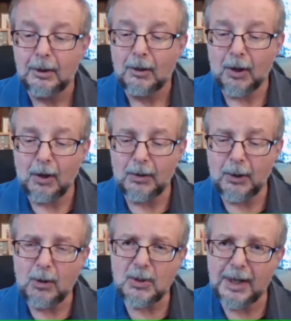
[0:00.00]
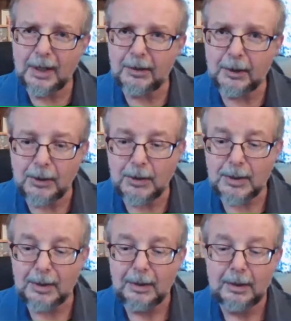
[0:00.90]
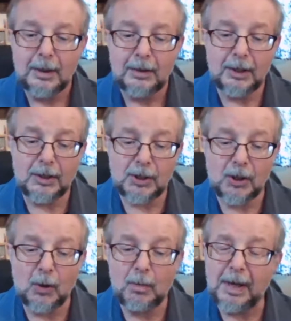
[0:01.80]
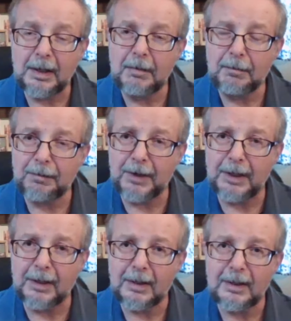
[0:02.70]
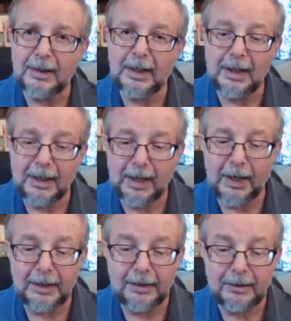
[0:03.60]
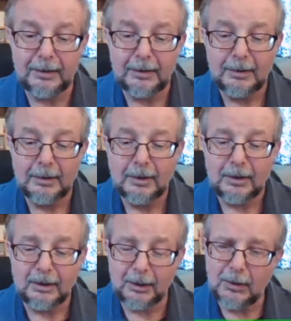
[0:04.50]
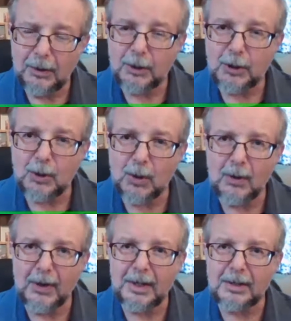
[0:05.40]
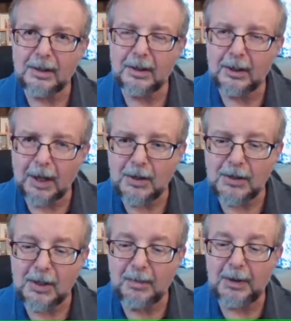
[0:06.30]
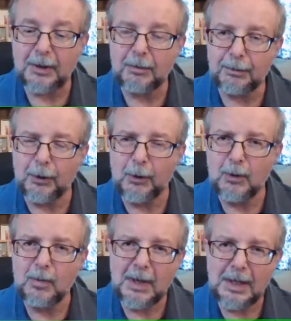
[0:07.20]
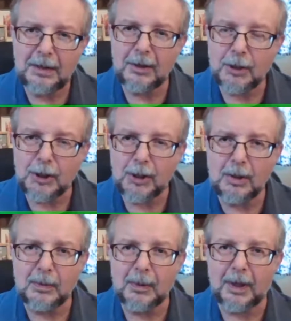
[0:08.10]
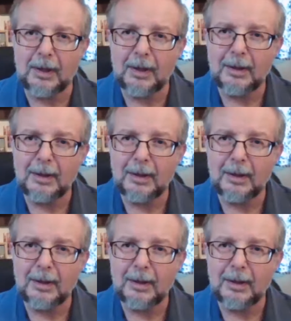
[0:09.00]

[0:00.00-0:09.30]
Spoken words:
All those others that so many fear and hate. Learn their stories and their custom and their food. Meet their children.